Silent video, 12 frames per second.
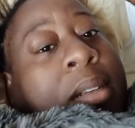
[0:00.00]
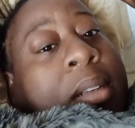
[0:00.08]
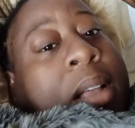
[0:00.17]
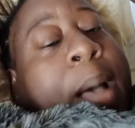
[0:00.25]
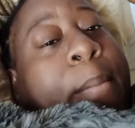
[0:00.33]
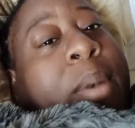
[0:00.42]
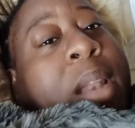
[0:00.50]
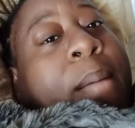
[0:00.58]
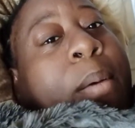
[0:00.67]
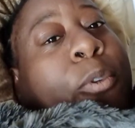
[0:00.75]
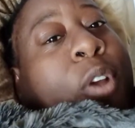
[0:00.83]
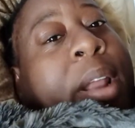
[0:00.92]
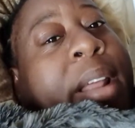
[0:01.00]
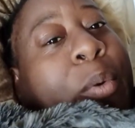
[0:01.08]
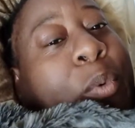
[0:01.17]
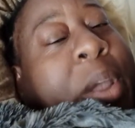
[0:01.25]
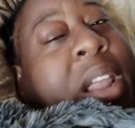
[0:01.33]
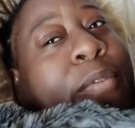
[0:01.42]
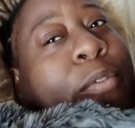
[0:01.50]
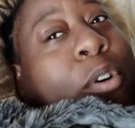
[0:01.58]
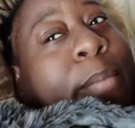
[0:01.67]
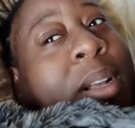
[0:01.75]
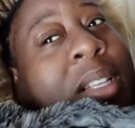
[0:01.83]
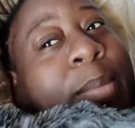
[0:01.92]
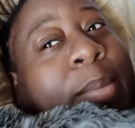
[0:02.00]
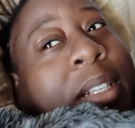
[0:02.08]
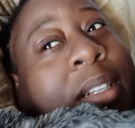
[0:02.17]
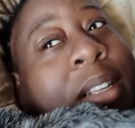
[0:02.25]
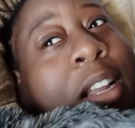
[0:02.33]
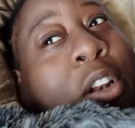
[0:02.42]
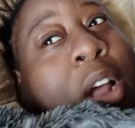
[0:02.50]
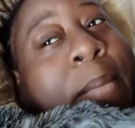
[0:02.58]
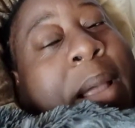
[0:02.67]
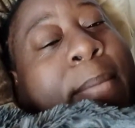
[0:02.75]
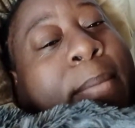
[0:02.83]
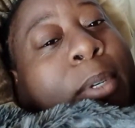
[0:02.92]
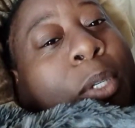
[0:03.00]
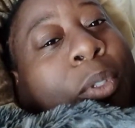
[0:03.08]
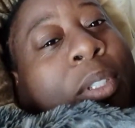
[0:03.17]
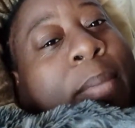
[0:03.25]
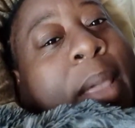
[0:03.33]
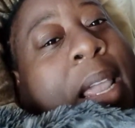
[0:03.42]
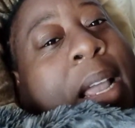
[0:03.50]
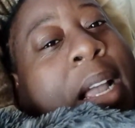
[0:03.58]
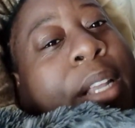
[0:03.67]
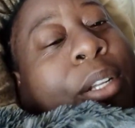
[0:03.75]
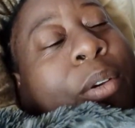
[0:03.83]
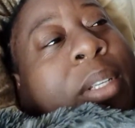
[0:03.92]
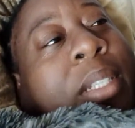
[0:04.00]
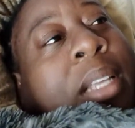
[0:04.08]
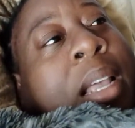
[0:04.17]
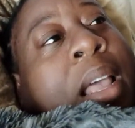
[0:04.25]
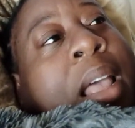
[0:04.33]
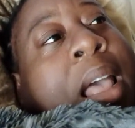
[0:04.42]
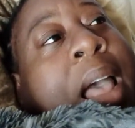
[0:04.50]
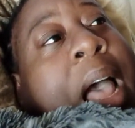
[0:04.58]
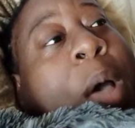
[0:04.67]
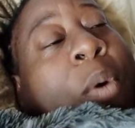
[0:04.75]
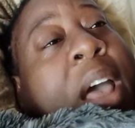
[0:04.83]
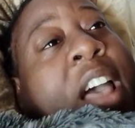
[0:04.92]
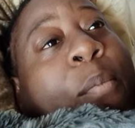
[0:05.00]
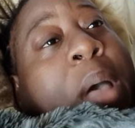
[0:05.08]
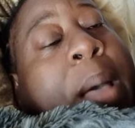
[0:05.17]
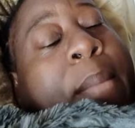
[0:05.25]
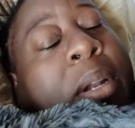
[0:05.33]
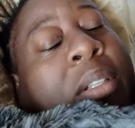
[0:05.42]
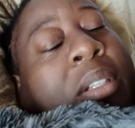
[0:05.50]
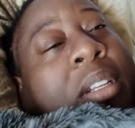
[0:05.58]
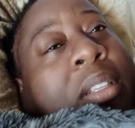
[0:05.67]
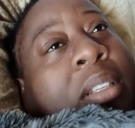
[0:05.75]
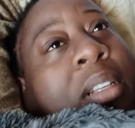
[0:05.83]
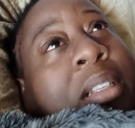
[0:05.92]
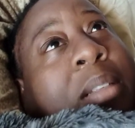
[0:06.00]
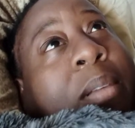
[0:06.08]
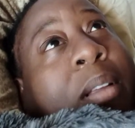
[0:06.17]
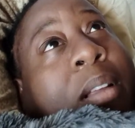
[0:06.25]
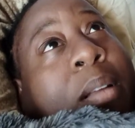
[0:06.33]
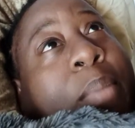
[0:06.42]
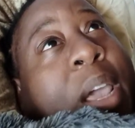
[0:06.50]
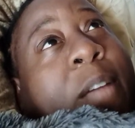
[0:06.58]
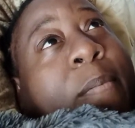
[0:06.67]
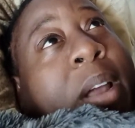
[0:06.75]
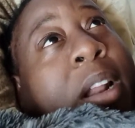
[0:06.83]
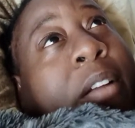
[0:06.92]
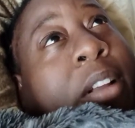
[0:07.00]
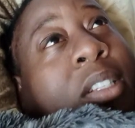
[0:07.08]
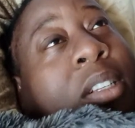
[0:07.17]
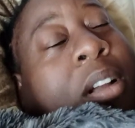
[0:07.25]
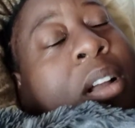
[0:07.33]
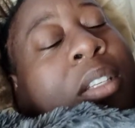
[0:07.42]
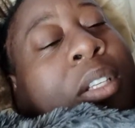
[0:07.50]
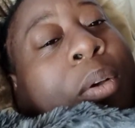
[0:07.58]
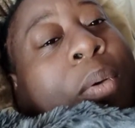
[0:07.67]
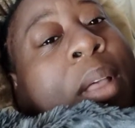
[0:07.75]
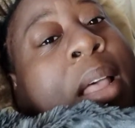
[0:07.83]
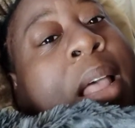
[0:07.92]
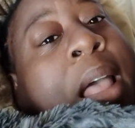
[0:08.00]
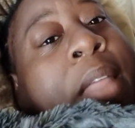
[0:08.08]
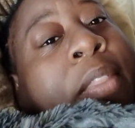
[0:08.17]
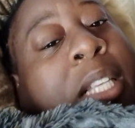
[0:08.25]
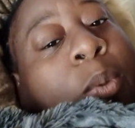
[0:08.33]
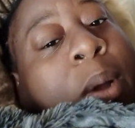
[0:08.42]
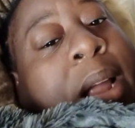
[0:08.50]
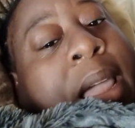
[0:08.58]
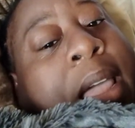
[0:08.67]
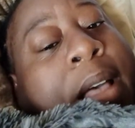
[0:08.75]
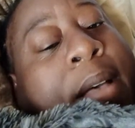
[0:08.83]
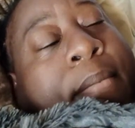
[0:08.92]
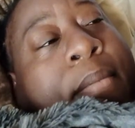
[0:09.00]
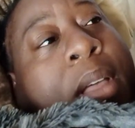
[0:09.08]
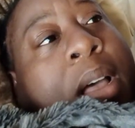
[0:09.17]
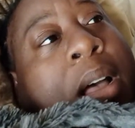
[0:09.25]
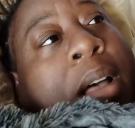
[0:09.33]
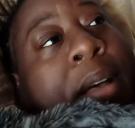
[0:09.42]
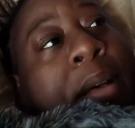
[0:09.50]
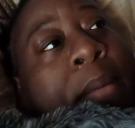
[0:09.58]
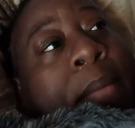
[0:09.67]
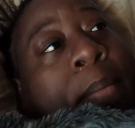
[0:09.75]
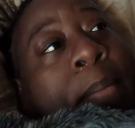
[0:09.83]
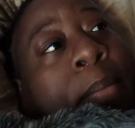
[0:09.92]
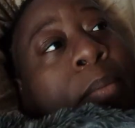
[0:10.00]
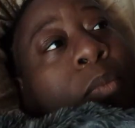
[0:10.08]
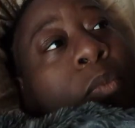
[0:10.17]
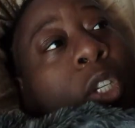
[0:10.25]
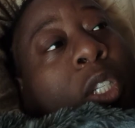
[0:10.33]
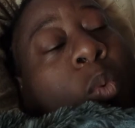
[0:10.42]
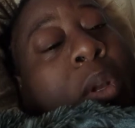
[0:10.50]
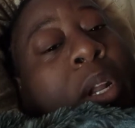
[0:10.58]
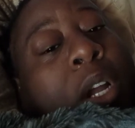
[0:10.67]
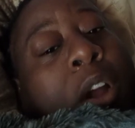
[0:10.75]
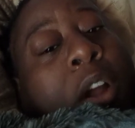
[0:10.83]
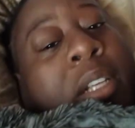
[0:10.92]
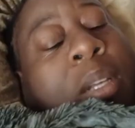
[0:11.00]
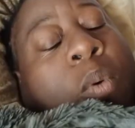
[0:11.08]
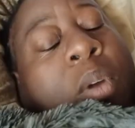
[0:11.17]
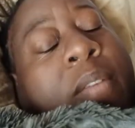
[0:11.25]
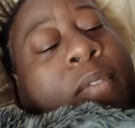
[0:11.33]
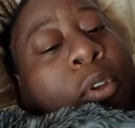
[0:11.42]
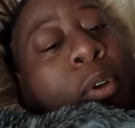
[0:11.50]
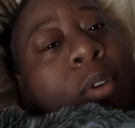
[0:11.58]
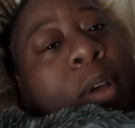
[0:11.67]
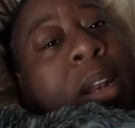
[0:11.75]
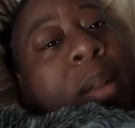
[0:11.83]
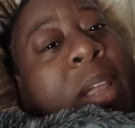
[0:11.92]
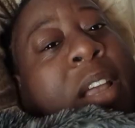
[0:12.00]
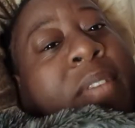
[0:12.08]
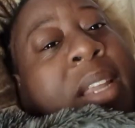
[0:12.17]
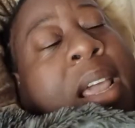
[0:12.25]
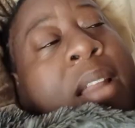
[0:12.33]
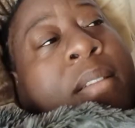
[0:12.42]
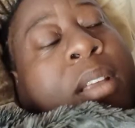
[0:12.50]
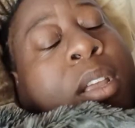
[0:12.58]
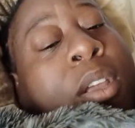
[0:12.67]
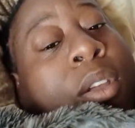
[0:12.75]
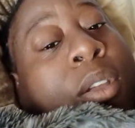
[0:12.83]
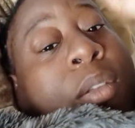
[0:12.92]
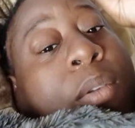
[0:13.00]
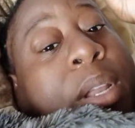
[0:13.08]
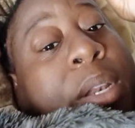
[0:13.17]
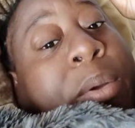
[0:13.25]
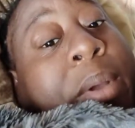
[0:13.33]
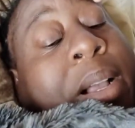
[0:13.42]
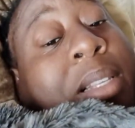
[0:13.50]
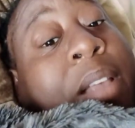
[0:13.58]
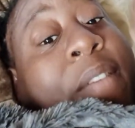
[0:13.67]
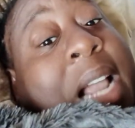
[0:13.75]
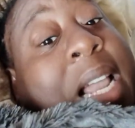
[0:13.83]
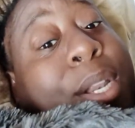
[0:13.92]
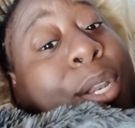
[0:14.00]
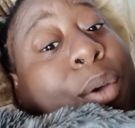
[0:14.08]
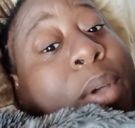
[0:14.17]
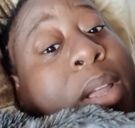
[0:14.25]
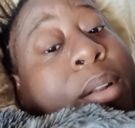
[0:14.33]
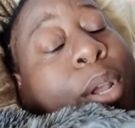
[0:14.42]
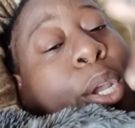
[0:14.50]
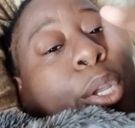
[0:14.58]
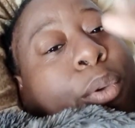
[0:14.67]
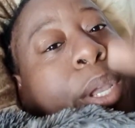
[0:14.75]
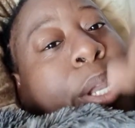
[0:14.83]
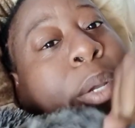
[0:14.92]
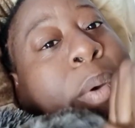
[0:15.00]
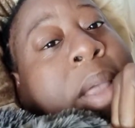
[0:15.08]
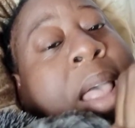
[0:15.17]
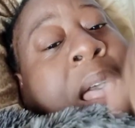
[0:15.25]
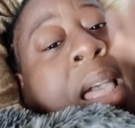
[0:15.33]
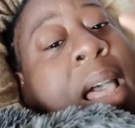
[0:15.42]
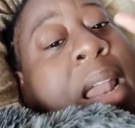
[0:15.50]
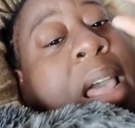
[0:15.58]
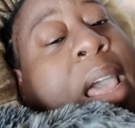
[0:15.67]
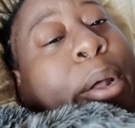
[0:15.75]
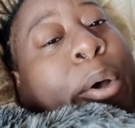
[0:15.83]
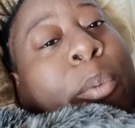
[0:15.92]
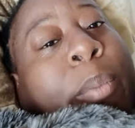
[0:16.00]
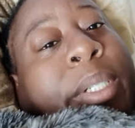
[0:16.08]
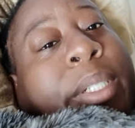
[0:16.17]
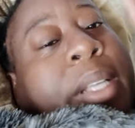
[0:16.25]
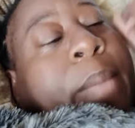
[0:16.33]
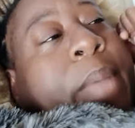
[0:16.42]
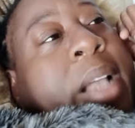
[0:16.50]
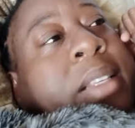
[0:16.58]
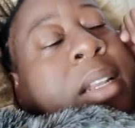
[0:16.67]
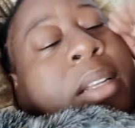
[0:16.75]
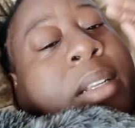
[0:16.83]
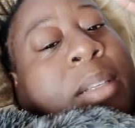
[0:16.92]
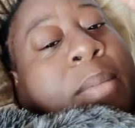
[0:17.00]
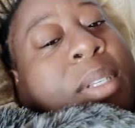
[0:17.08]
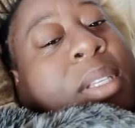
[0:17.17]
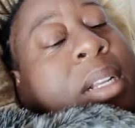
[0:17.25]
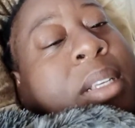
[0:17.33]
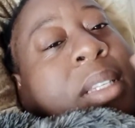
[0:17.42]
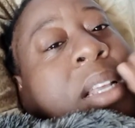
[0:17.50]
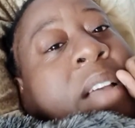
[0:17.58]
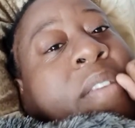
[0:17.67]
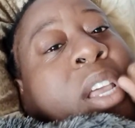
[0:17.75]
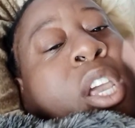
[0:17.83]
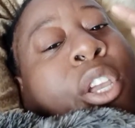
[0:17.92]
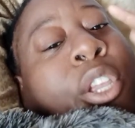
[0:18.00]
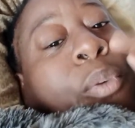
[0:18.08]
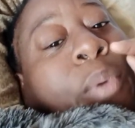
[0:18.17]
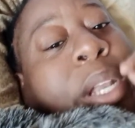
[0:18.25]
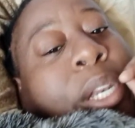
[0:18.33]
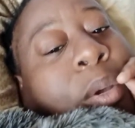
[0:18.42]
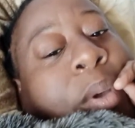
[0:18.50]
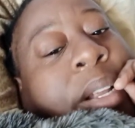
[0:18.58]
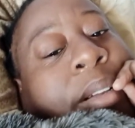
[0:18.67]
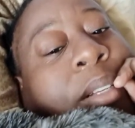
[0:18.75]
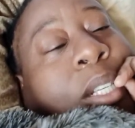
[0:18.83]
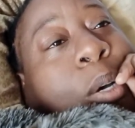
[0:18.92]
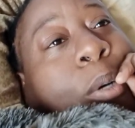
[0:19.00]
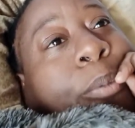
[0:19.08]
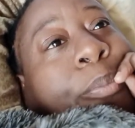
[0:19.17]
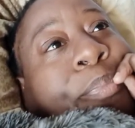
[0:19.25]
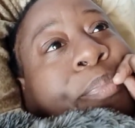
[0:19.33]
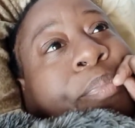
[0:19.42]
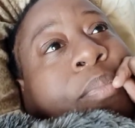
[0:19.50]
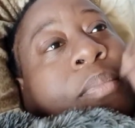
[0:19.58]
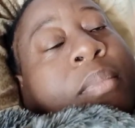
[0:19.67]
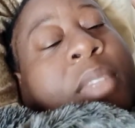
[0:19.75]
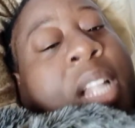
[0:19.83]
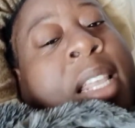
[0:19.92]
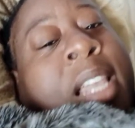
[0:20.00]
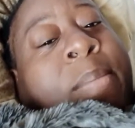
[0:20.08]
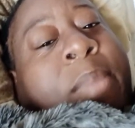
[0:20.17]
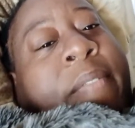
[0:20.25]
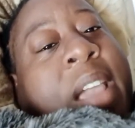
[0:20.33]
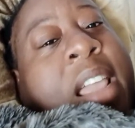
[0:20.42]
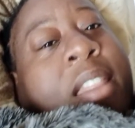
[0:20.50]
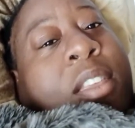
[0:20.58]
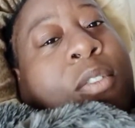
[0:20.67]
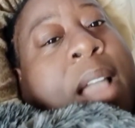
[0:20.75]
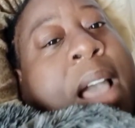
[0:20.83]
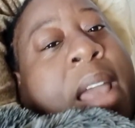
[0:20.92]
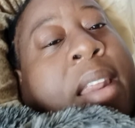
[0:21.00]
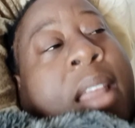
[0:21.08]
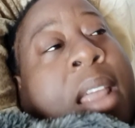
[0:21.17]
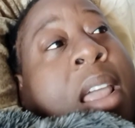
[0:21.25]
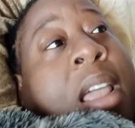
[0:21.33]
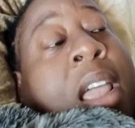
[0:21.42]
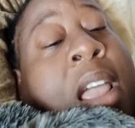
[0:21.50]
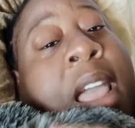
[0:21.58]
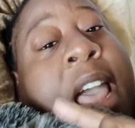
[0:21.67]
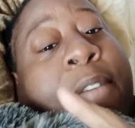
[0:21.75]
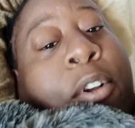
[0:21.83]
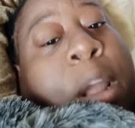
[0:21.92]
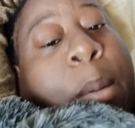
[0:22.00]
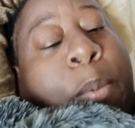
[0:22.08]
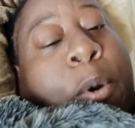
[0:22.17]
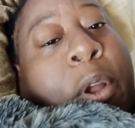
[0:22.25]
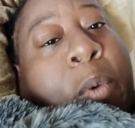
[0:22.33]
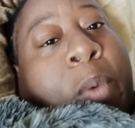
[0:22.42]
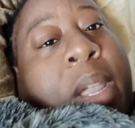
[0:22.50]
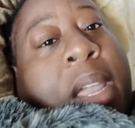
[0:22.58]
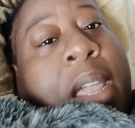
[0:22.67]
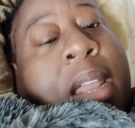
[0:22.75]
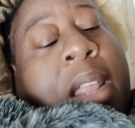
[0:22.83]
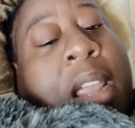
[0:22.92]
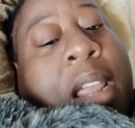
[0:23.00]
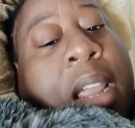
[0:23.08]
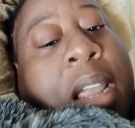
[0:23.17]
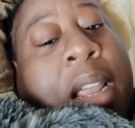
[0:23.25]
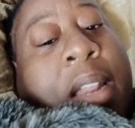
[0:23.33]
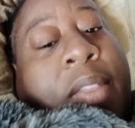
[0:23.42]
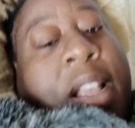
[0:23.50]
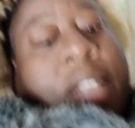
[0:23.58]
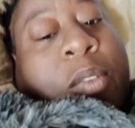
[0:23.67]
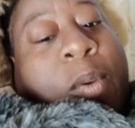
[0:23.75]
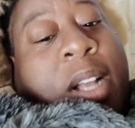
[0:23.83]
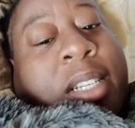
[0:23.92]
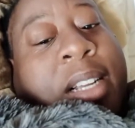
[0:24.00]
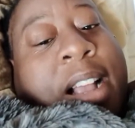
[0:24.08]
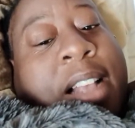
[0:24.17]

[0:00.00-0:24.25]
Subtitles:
I'm not gonna try not to wait 4 months, but I might do some hey, how you doing? I will have Palmetto citizens paid up by the grace of God. So that's where I am. Just want to encourage someone, if you're trying to pay off debt, you can do it. Because if I can do it, you can do it. And I had a whole bunch of setbacks and I did some silly stuff. You can do it. So keep the faith. You got it. Have a great Memorial weekend. And thanks for watching, guys.